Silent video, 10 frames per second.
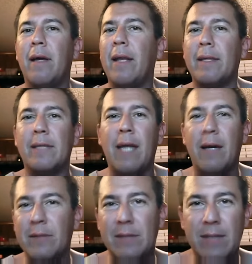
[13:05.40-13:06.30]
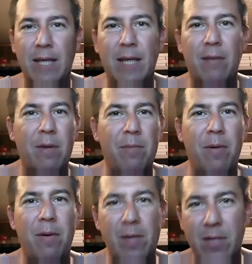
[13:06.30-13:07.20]
and his house is getting
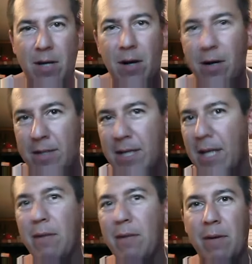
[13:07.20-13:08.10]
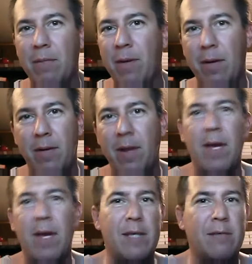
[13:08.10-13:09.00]
repoed, his car is getting repoed,
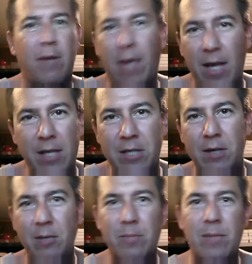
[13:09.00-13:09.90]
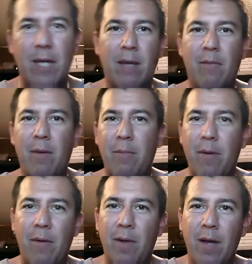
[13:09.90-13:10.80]
his vacation home's getting
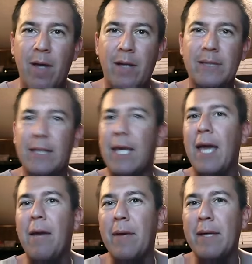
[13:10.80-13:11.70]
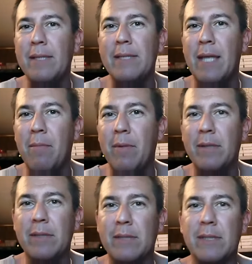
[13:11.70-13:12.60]
repoed, because he can't pay his damn
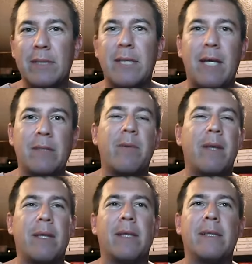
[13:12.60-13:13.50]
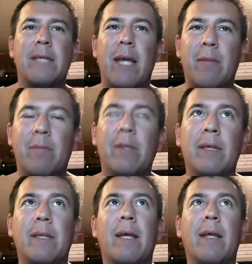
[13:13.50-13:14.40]
bills because he's out spending his $10
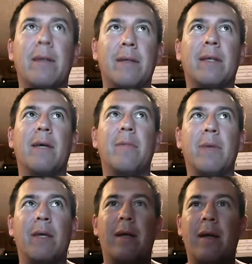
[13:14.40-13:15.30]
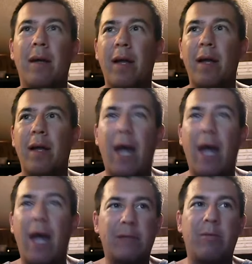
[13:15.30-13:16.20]
million income a year.
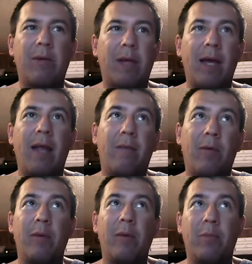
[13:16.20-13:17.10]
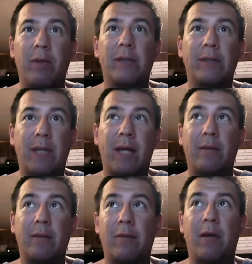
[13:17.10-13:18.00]
That's what California boils
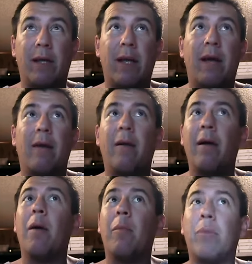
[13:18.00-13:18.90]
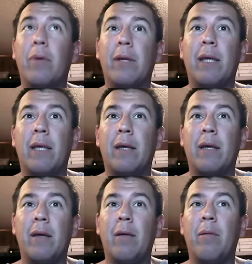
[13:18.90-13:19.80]
down to right now. Pretty
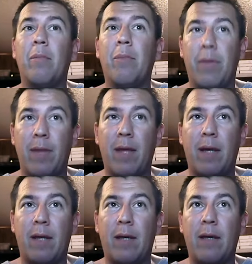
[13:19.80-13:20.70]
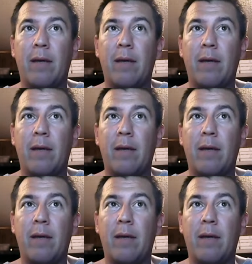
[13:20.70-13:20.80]
pathetic.